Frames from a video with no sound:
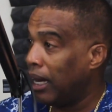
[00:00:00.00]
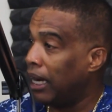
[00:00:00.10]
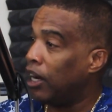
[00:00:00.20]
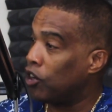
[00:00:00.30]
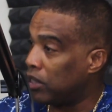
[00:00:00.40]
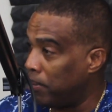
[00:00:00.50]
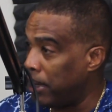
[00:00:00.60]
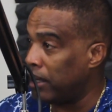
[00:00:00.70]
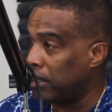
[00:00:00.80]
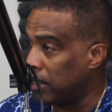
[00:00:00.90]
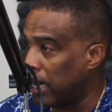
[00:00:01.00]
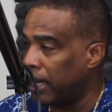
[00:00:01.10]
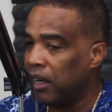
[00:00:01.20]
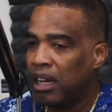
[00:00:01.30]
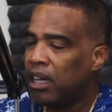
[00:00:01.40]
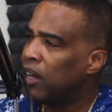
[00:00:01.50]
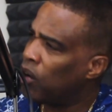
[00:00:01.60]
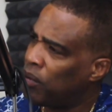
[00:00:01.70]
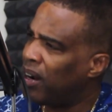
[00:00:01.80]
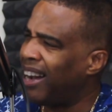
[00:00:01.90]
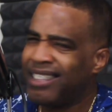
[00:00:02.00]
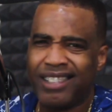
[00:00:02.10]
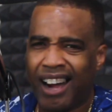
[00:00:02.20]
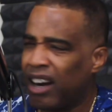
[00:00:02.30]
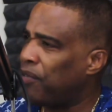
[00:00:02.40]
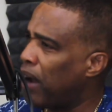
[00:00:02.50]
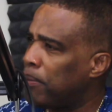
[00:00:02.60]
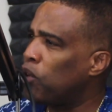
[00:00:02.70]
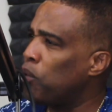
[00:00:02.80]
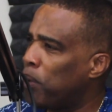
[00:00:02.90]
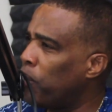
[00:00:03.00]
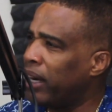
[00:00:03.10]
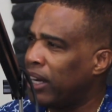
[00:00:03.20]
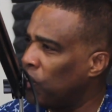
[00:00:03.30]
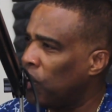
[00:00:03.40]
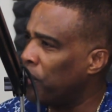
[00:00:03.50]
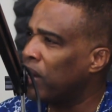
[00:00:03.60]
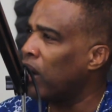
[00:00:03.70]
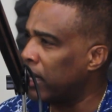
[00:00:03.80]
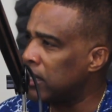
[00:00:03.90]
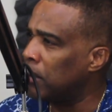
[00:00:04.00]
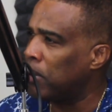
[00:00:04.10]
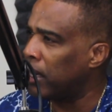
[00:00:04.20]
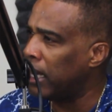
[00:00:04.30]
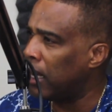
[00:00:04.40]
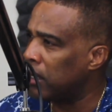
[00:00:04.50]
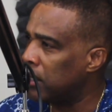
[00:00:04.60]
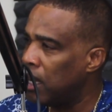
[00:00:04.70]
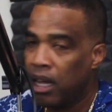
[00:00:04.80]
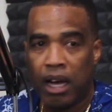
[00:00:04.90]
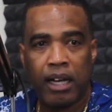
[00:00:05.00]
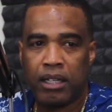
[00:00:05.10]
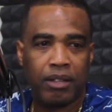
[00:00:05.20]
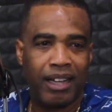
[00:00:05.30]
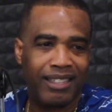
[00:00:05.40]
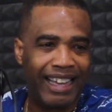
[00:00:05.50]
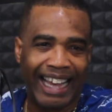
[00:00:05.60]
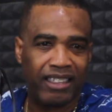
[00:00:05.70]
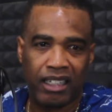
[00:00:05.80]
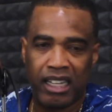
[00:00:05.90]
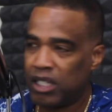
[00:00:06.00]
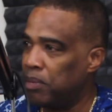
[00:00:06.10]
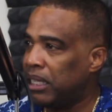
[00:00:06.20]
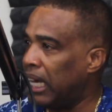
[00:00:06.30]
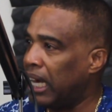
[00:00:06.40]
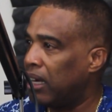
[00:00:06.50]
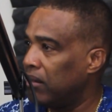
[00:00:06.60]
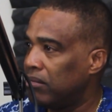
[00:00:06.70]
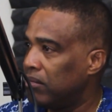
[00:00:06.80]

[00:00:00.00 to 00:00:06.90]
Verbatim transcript: And he looked at me and he said, You know what? I tired of Fireman Hooper winning though. We gotta give somebody else. I said, That's the end of this meeting.